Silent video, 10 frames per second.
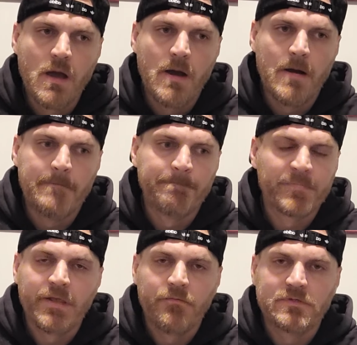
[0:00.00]
um,
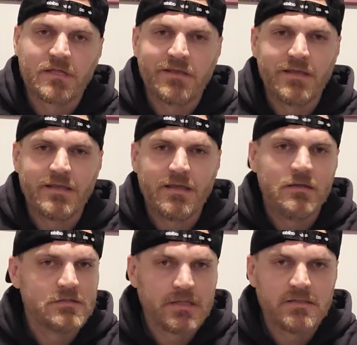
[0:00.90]
which I think he can, he
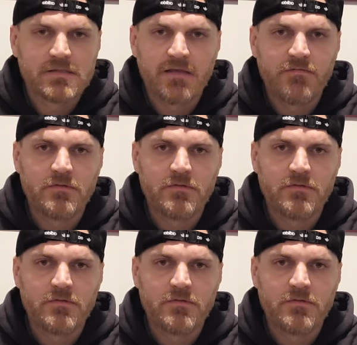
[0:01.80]
can stay safe